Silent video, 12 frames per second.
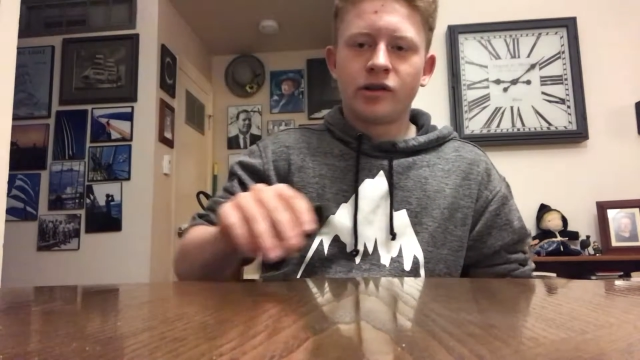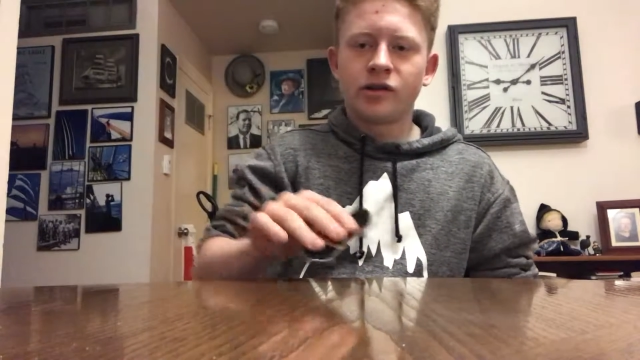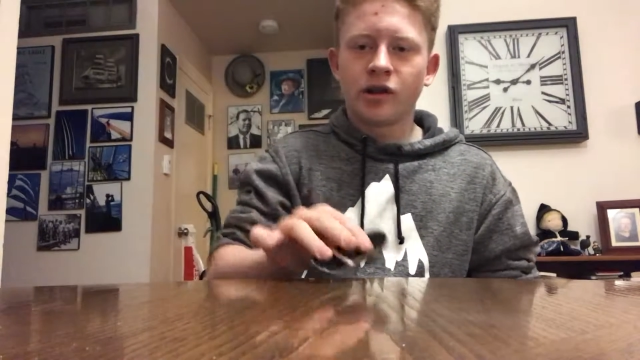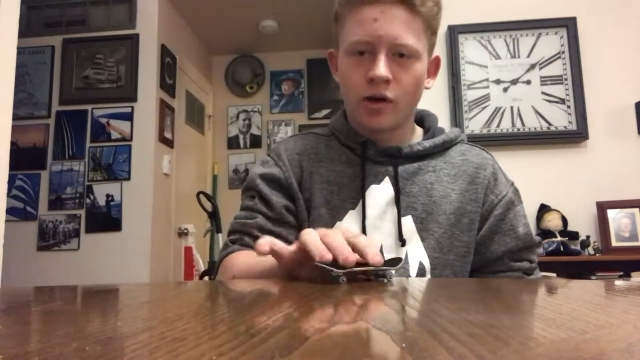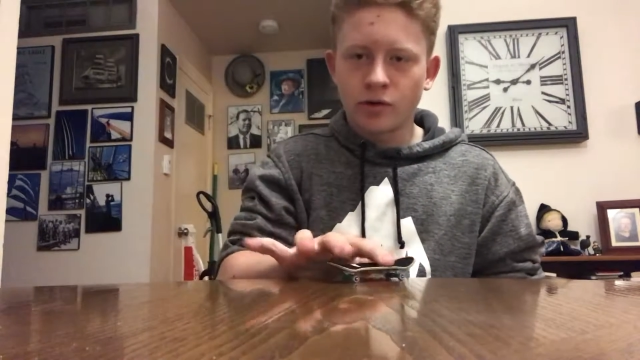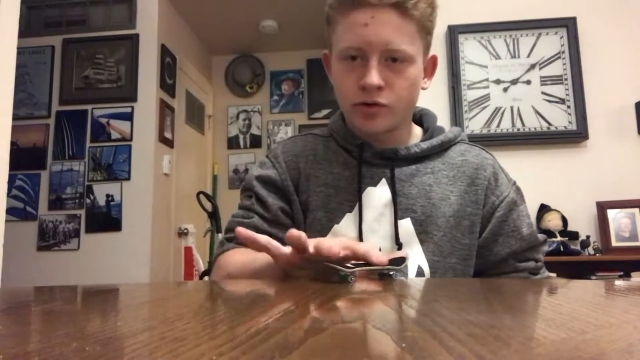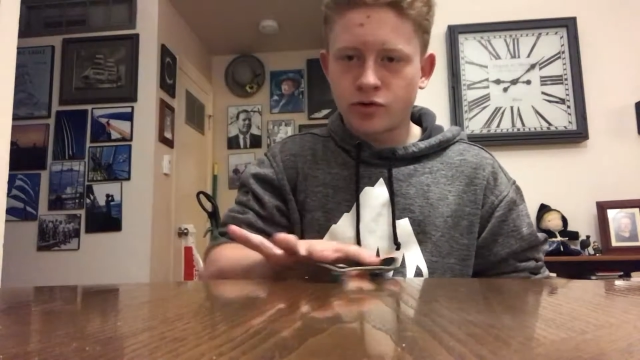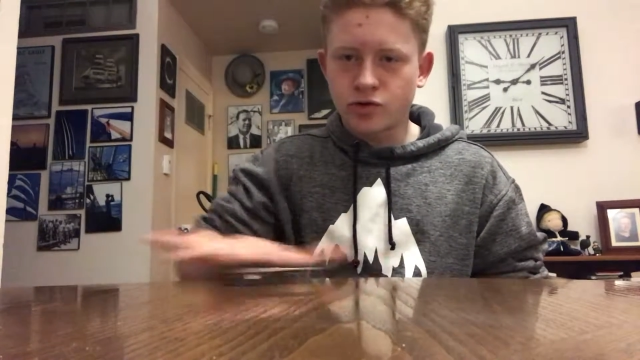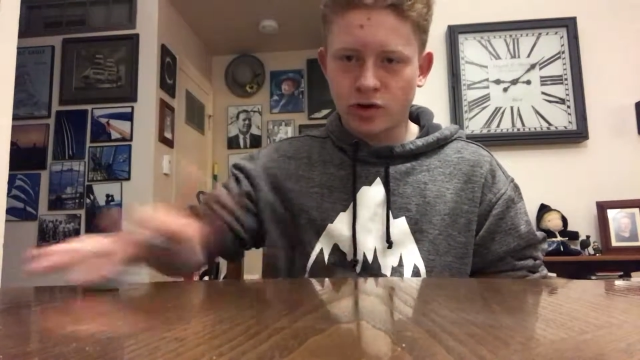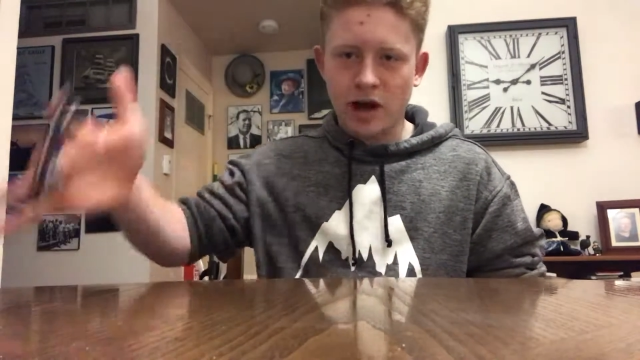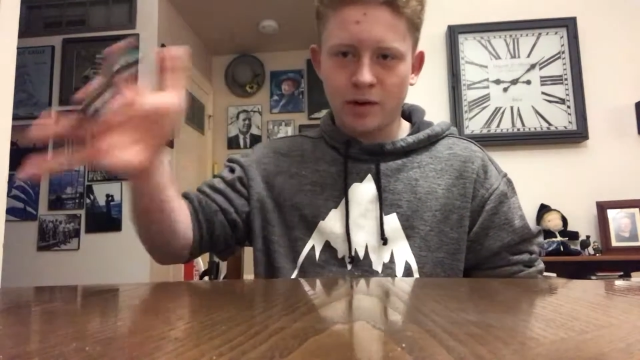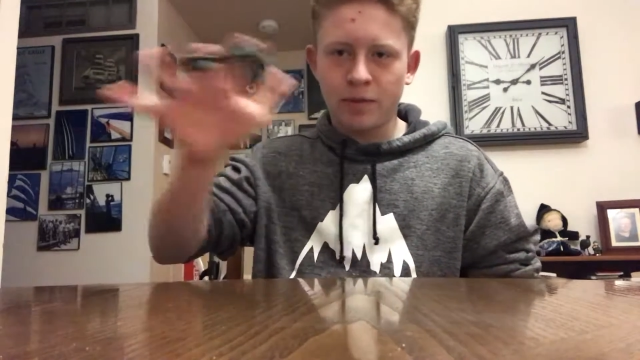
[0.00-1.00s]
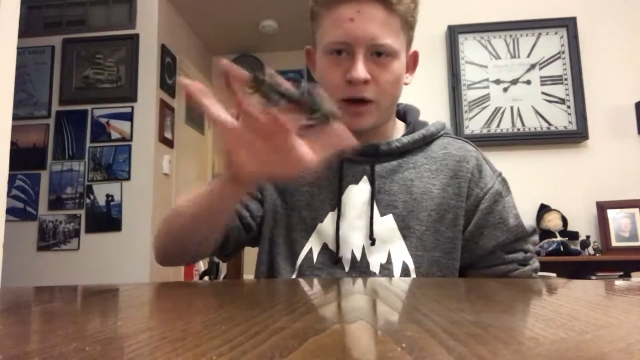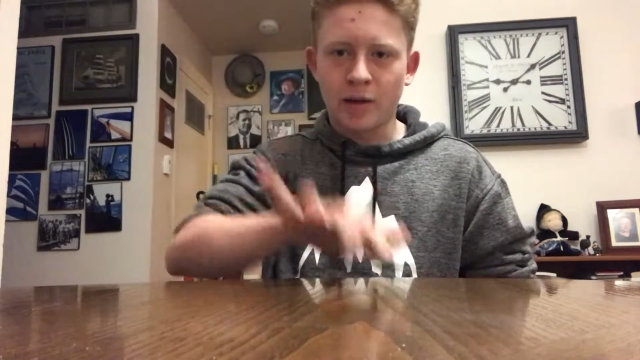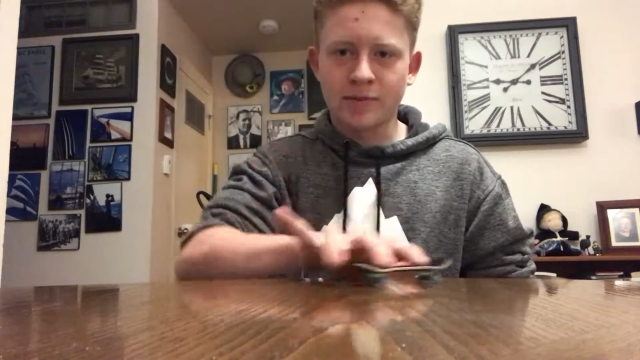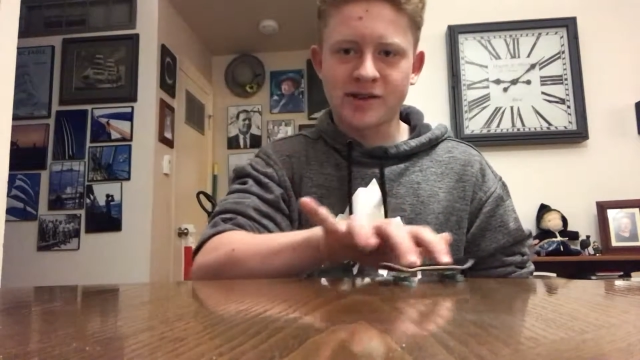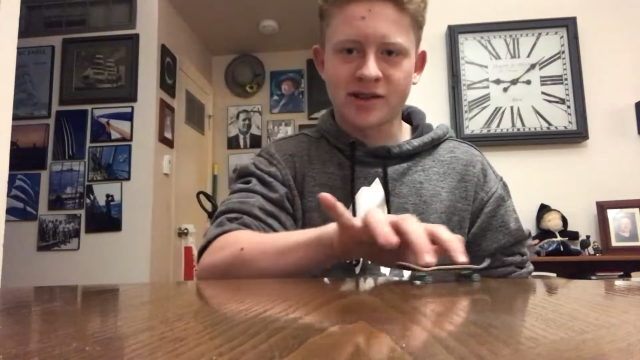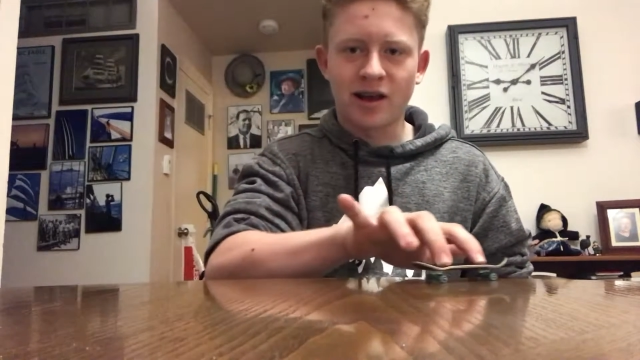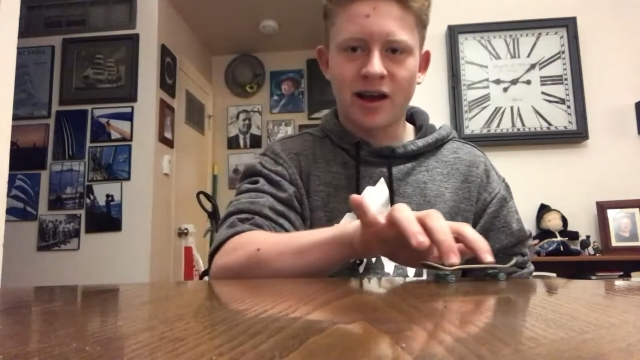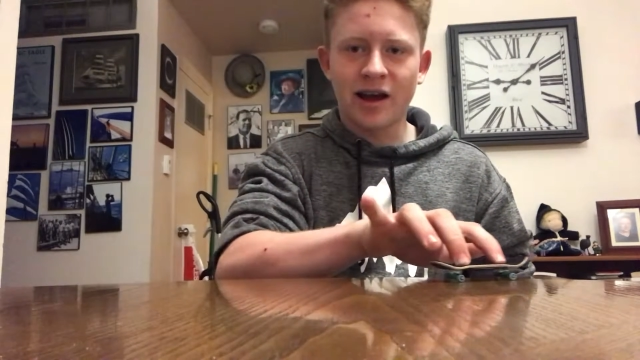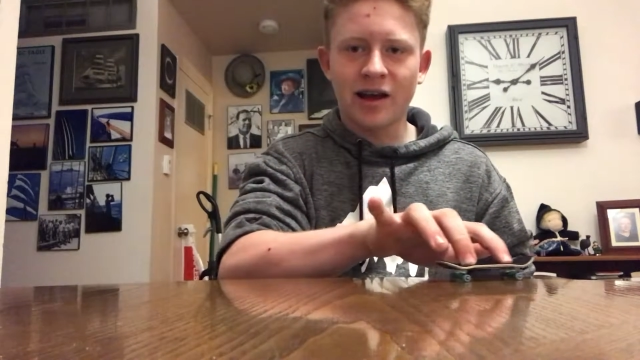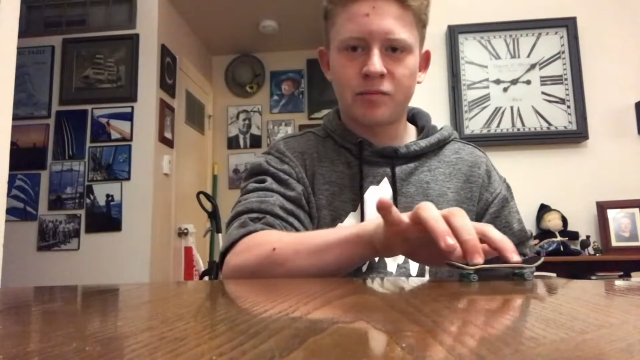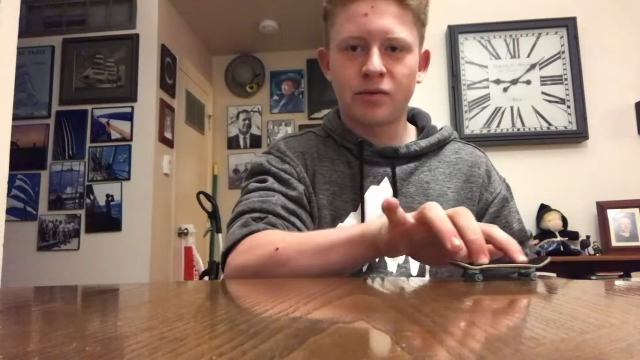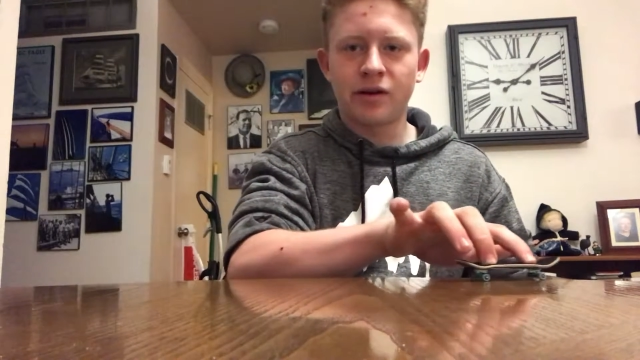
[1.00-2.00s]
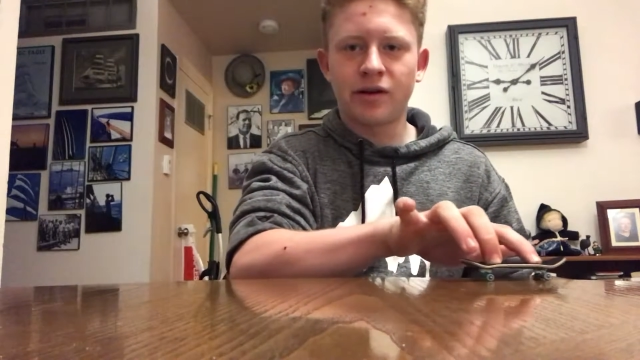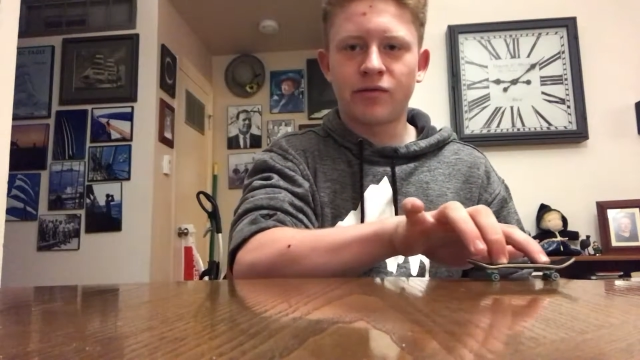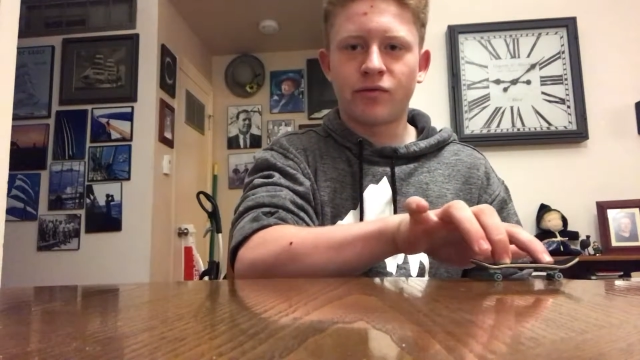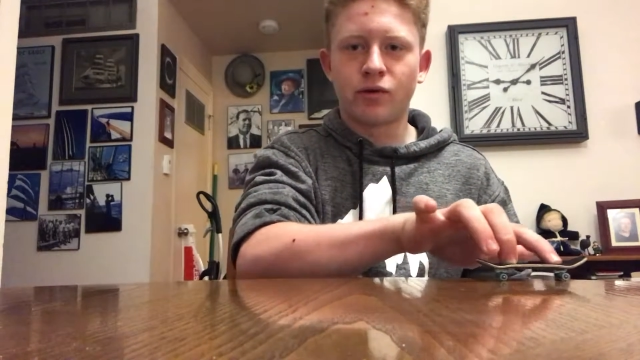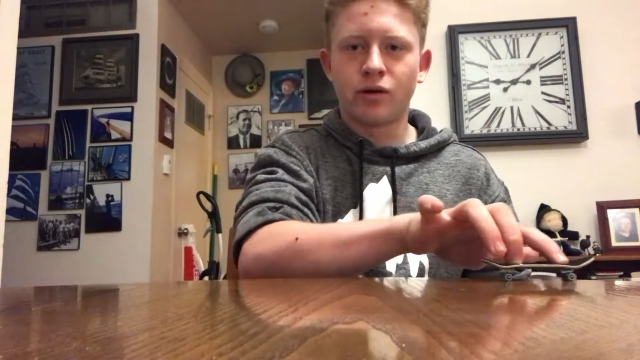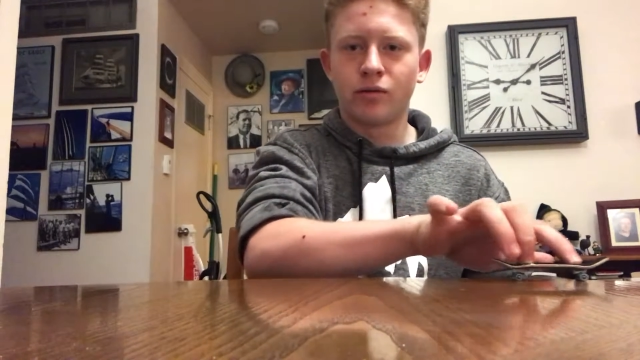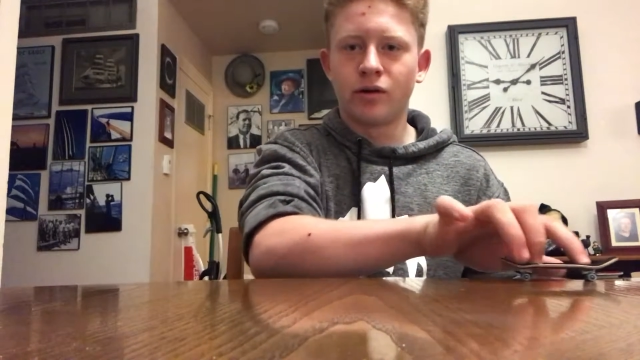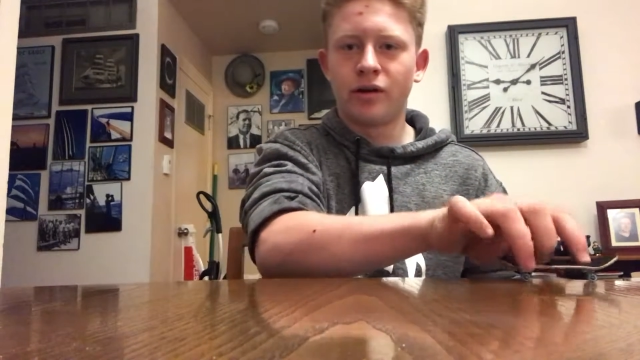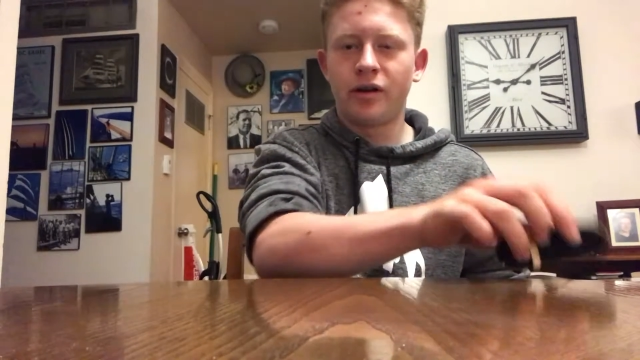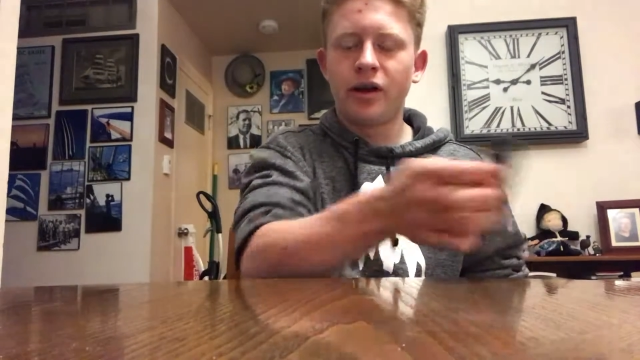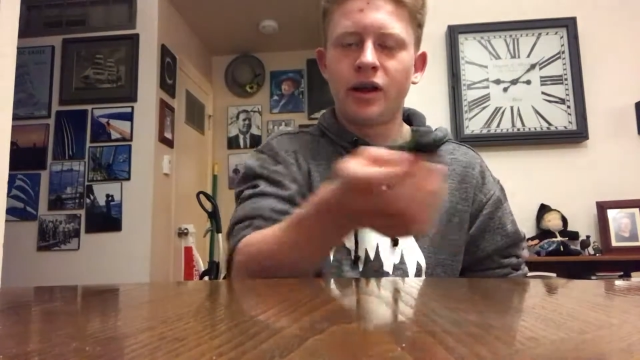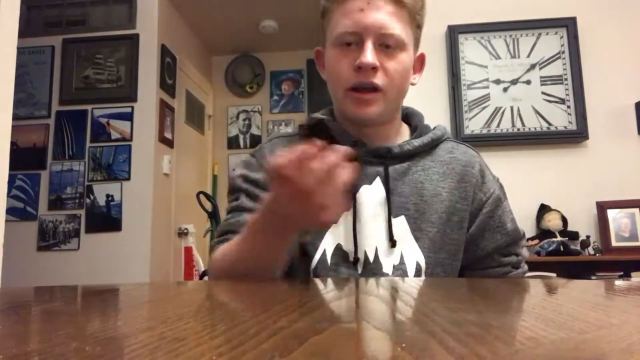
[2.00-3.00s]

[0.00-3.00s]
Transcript: So drag, pop, slide, bring it forward.